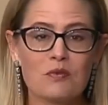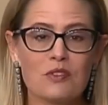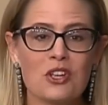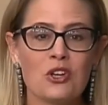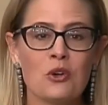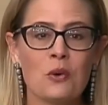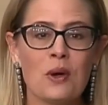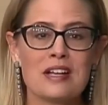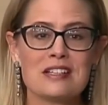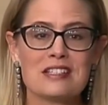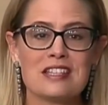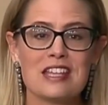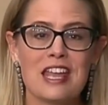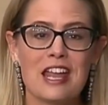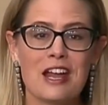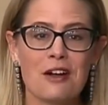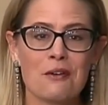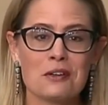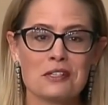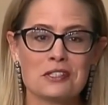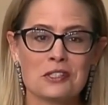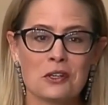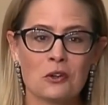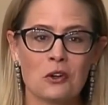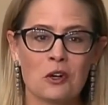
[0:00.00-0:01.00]
who, as the
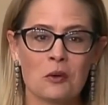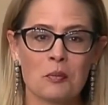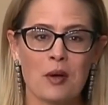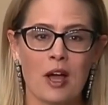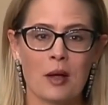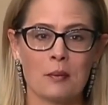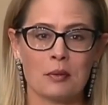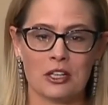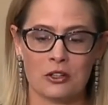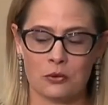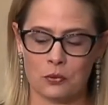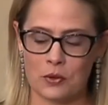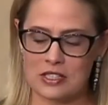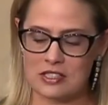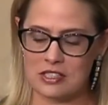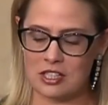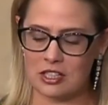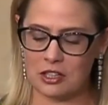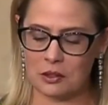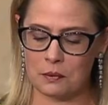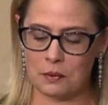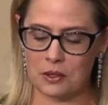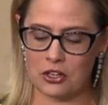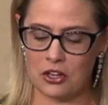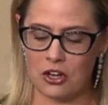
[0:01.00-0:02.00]
Arizona Republic
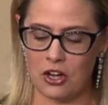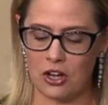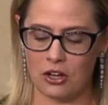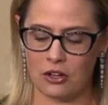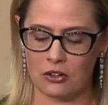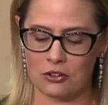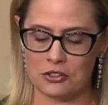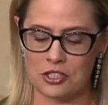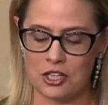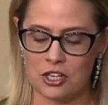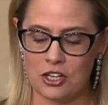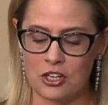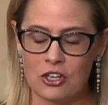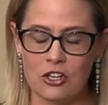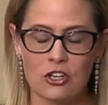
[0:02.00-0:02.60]
recently recalled,